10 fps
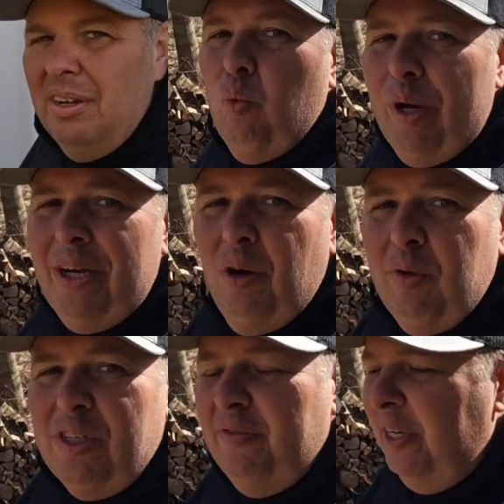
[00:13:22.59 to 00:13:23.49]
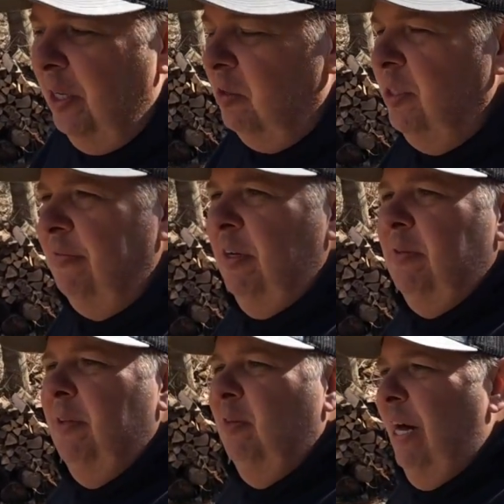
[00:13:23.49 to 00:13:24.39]
We know this video is
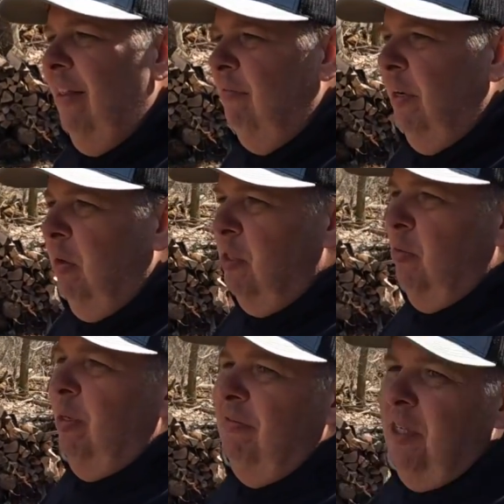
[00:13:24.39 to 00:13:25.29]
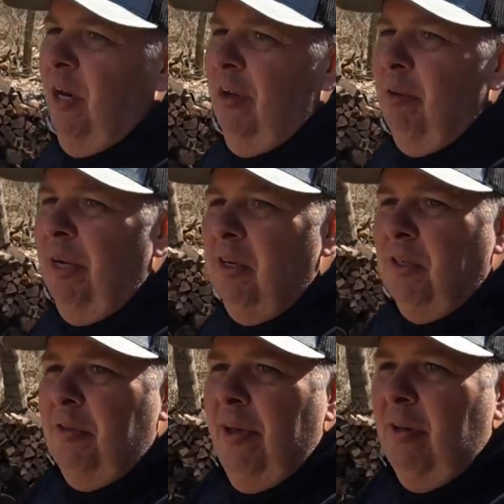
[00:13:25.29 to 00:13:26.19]
different than a lot of videos that we've done, but here's
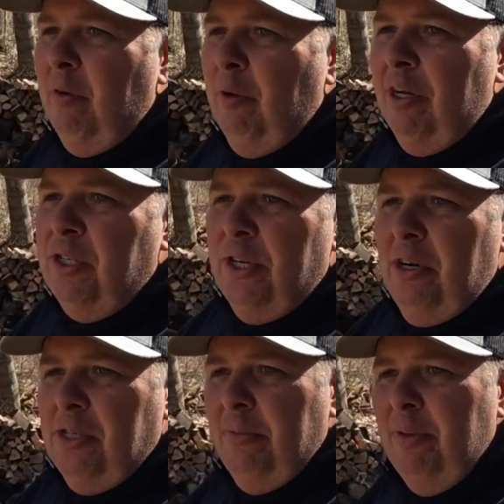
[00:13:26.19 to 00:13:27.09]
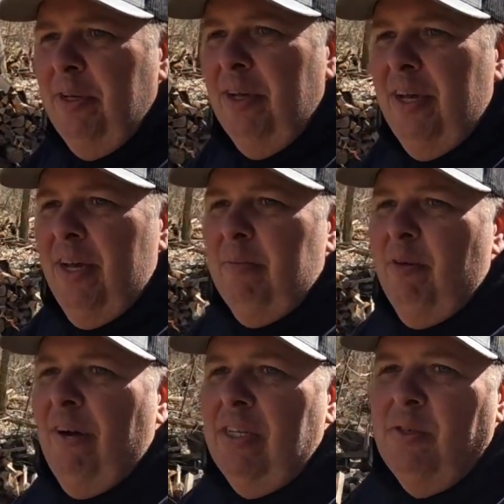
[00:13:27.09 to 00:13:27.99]
the thing, we want to share something,
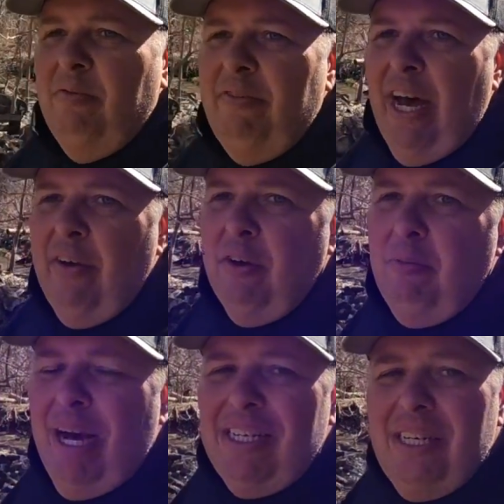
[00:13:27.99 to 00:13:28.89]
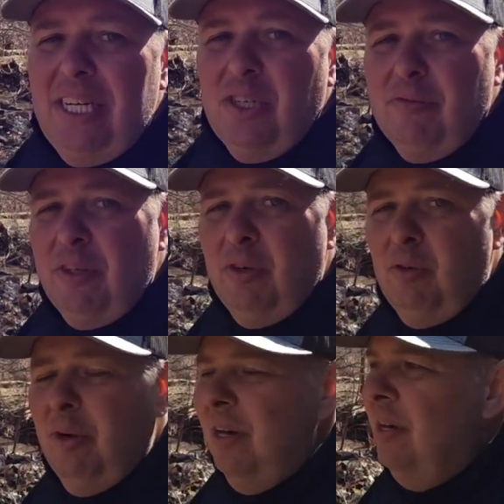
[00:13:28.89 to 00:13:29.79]
provide some value back to each of you,